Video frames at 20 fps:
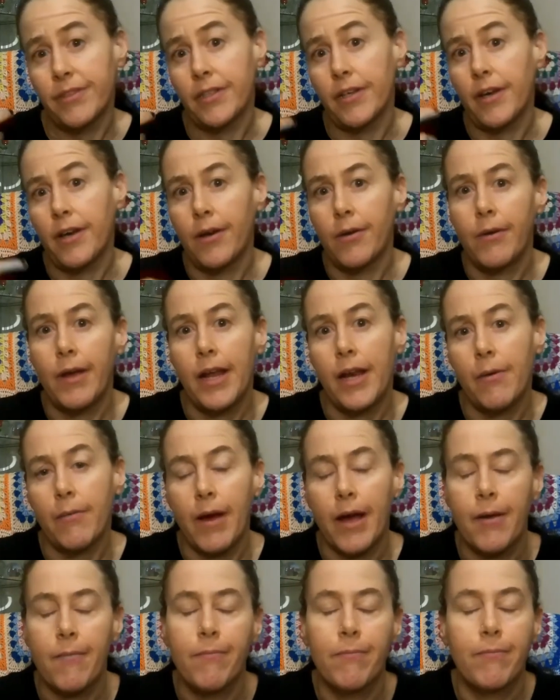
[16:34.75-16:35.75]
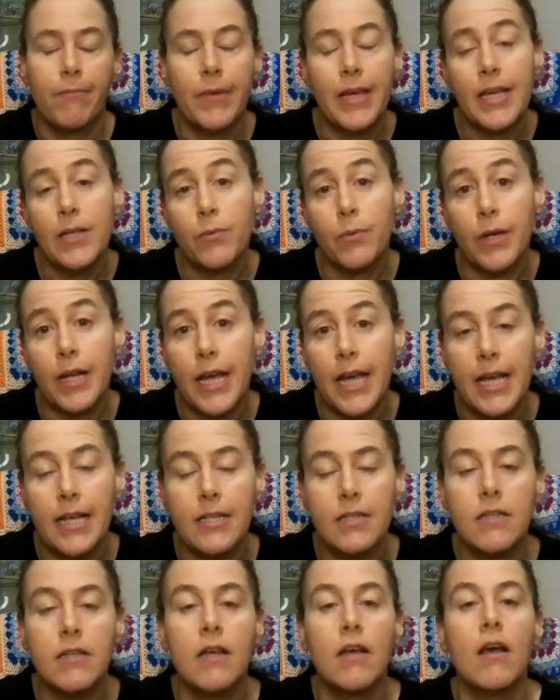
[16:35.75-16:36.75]
So anyway, it is what it
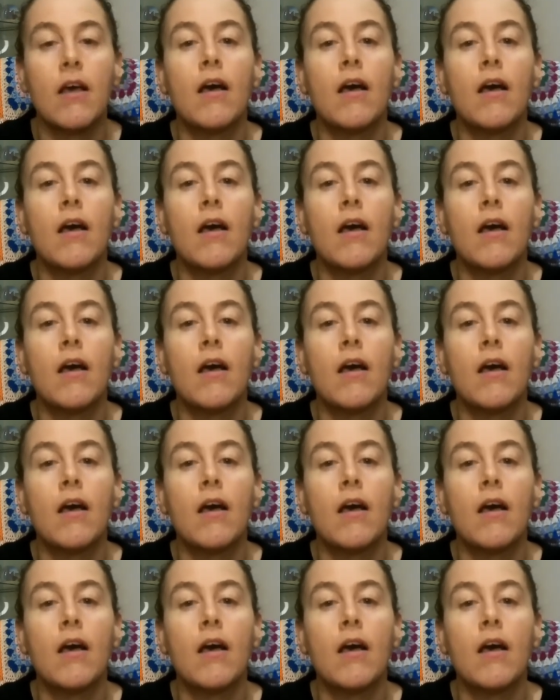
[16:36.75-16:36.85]
is.